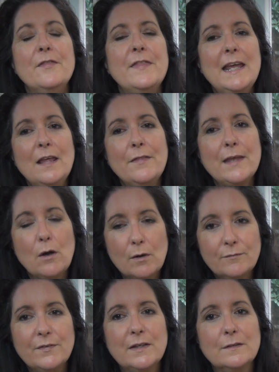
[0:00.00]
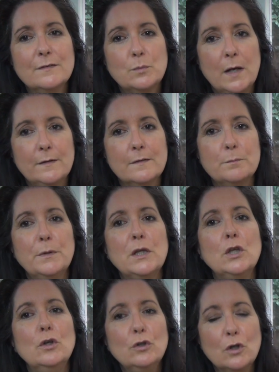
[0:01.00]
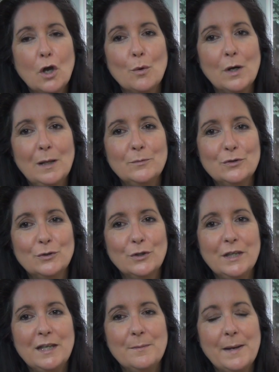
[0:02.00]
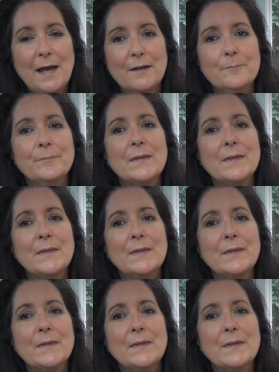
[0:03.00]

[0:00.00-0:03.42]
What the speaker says: They're the obvious ones, but you know what I'm talking about.